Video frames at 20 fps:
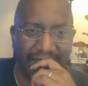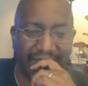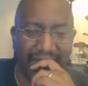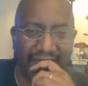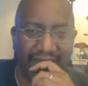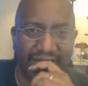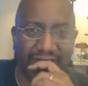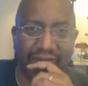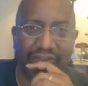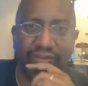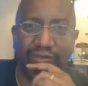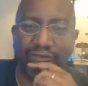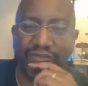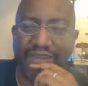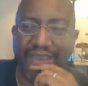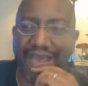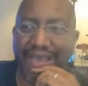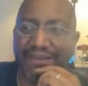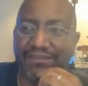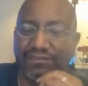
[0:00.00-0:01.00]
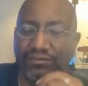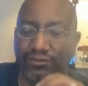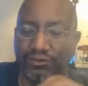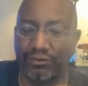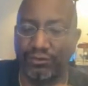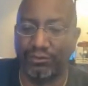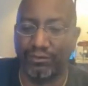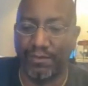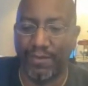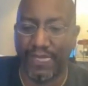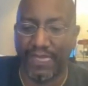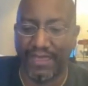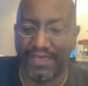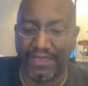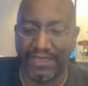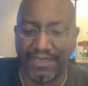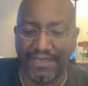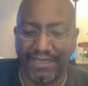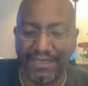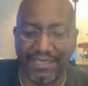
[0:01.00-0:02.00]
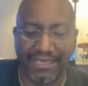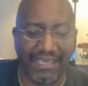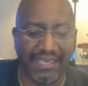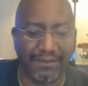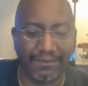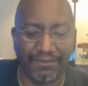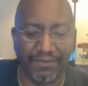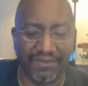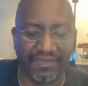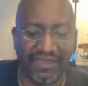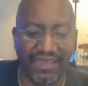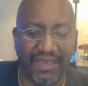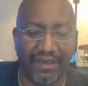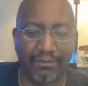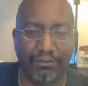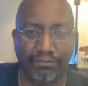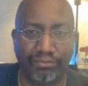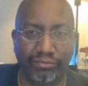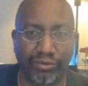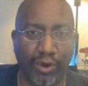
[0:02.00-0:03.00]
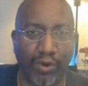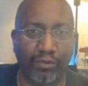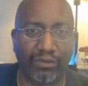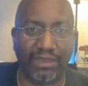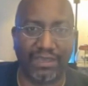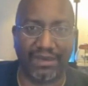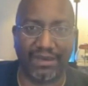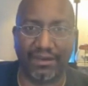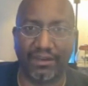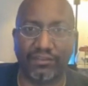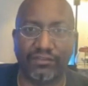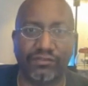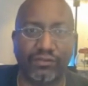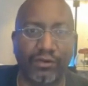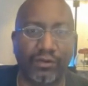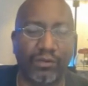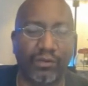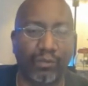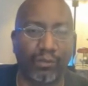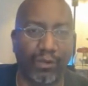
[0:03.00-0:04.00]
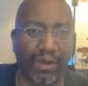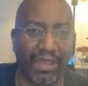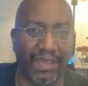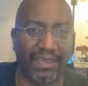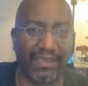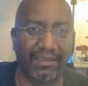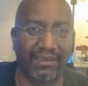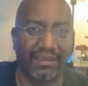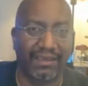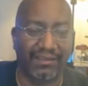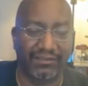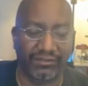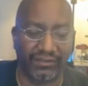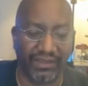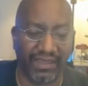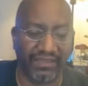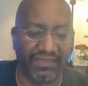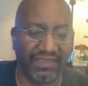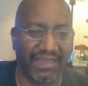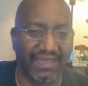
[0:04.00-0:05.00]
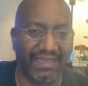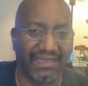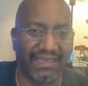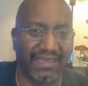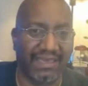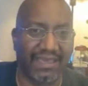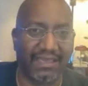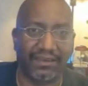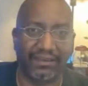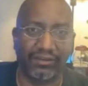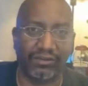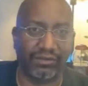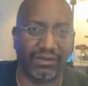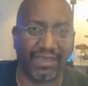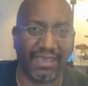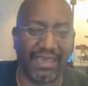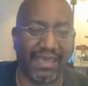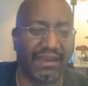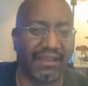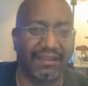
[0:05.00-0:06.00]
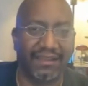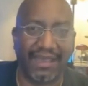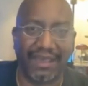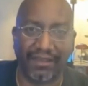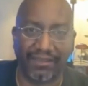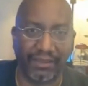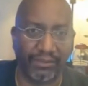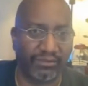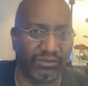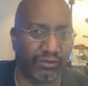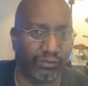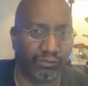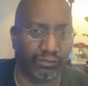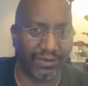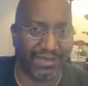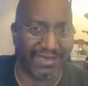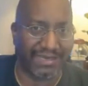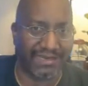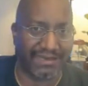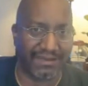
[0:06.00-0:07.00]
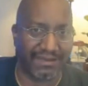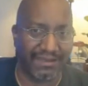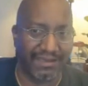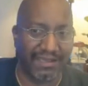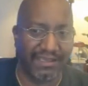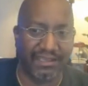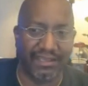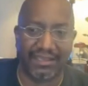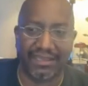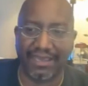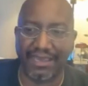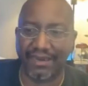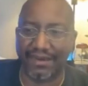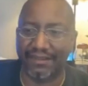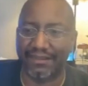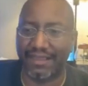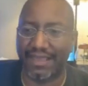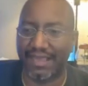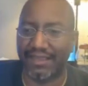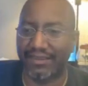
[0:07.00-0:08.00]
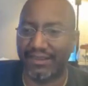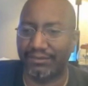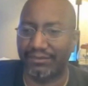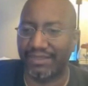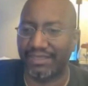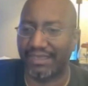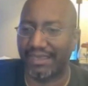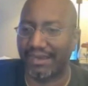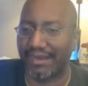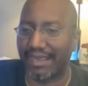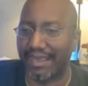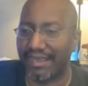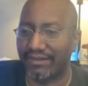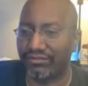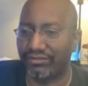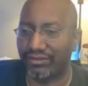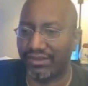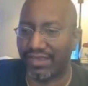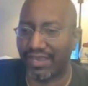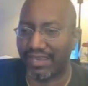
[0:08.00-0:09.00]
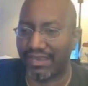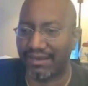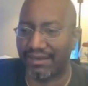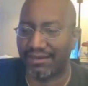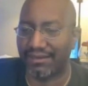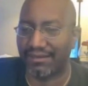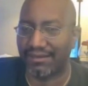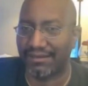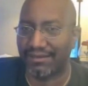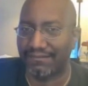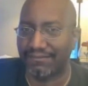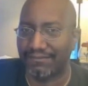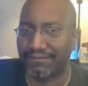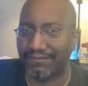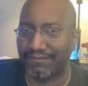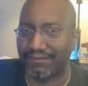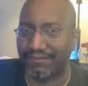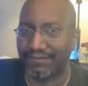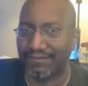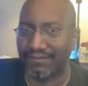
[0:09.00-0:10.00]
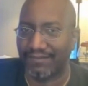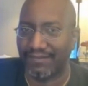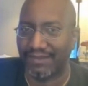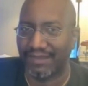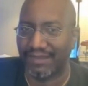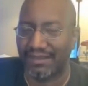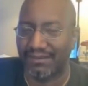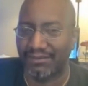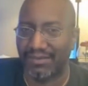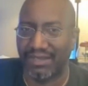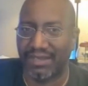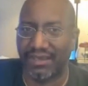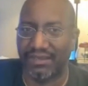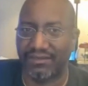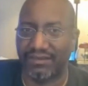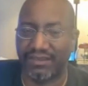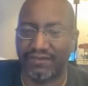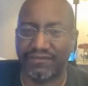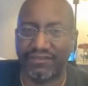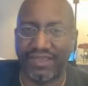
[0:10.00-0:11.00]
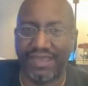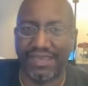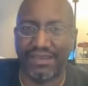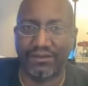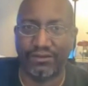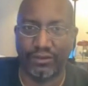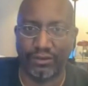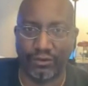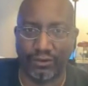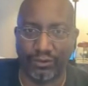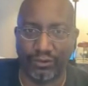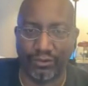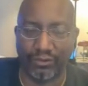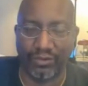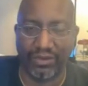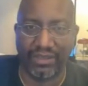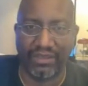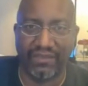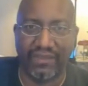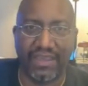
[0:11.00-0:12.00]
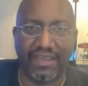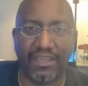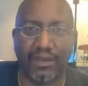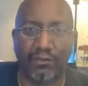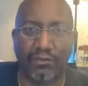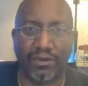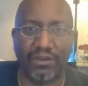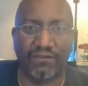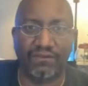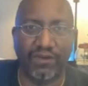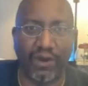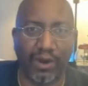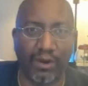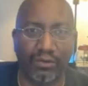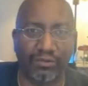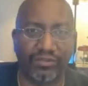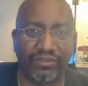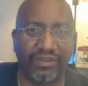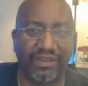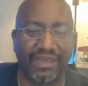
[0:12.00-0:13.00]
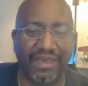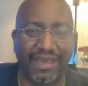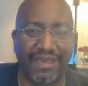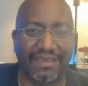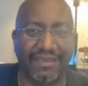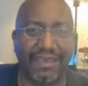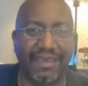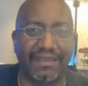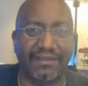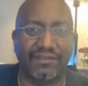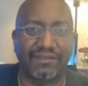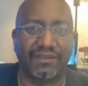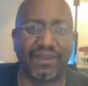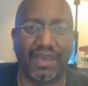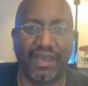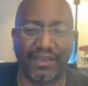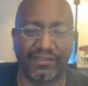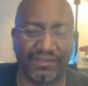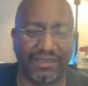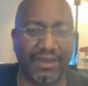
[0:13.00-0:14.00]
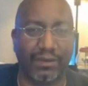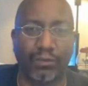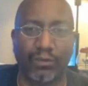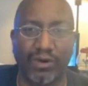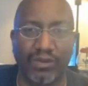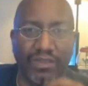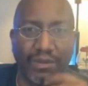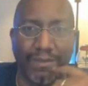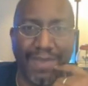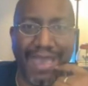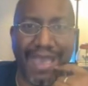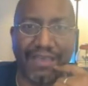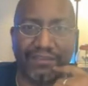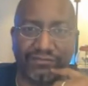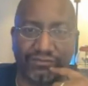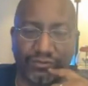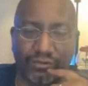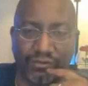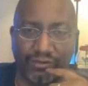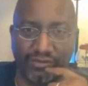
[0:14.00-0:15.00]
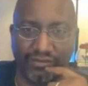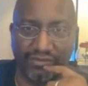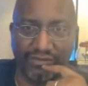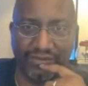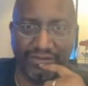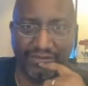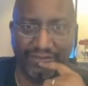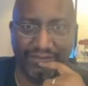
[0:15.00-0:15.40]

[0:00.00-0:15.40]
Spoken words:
So you've got to keep them broken in a certain way so that you can't allow them to read. You can't allow them to get educated. Because if they do, they can revolt against us, and we're the masters.